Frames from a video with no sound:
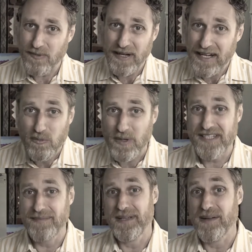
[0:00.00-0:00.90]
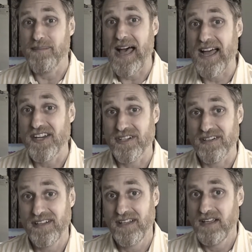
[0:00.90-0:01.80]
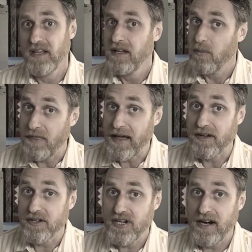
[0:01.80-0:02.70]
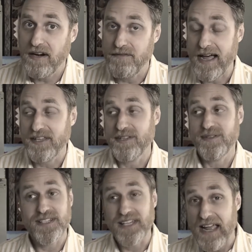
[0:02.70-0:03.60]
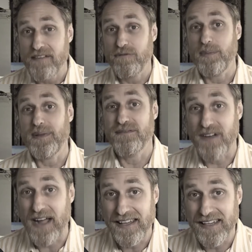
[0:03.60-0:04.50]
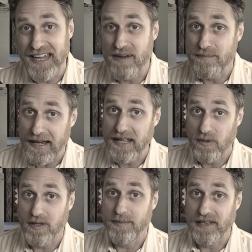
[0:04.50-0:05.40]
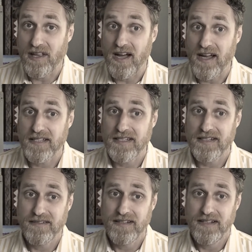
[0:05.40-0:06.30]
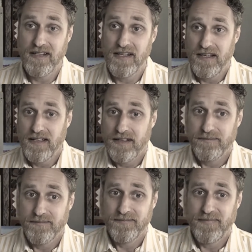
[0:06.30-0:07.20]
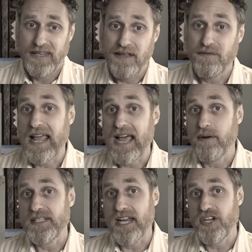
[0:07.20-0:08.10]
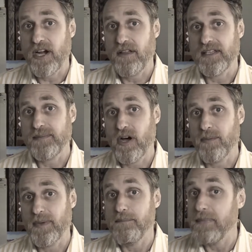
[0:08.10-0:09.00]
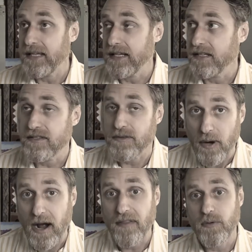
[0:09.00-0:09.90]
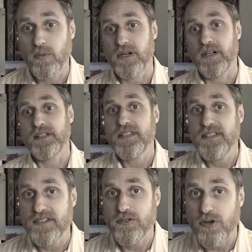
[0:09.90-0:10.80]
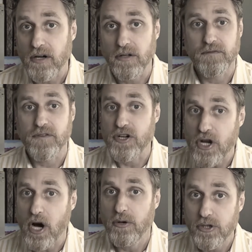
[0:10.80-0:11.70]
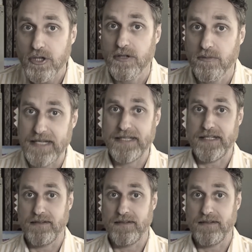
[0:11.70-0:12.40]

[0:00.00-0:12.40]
we need wisdom and compassion. Without shared values, life will be violent and many will be lost. Even now, as I share this moment, millions throughout the world struggle for no good reason.